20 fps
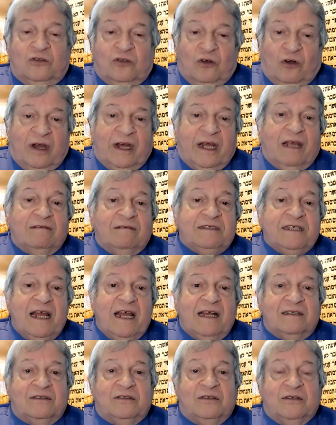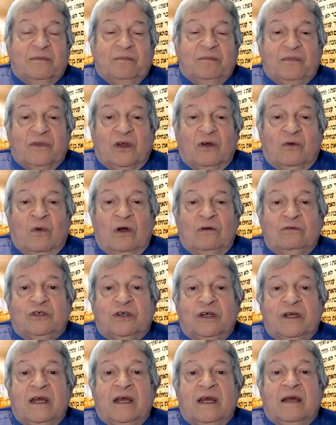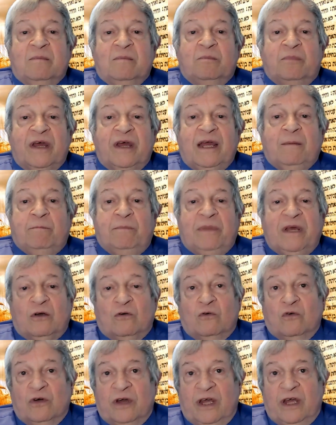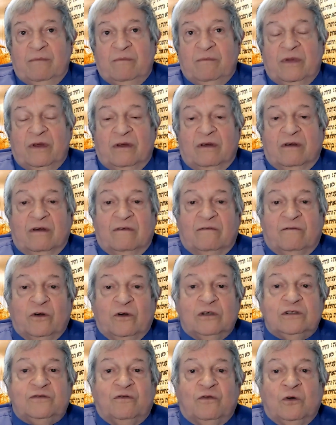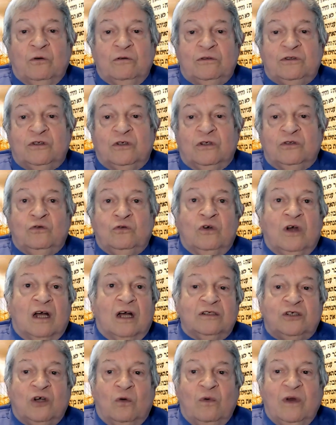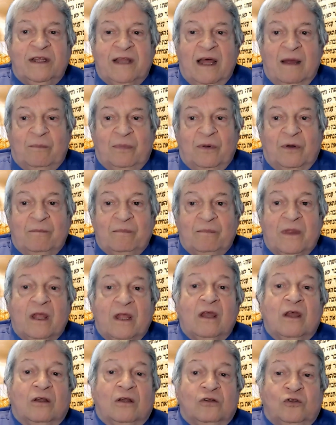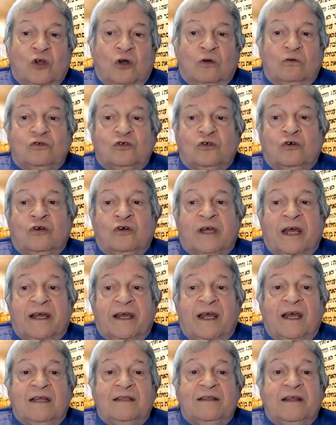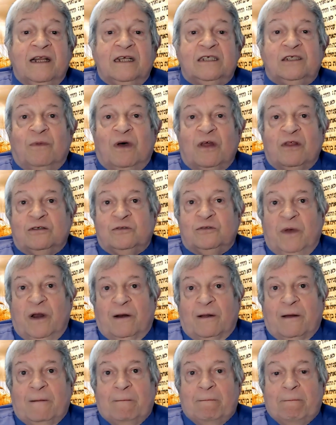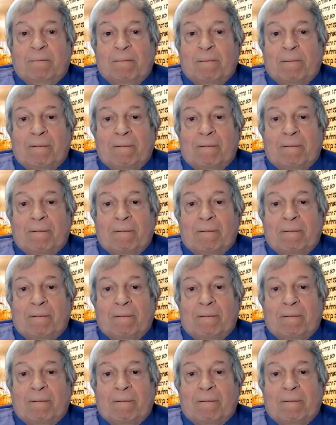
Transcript: The Torah gives the answer, quote, bring bikurim, first fruits, to God's holy temple. Don't cook a kid in its mother's milk.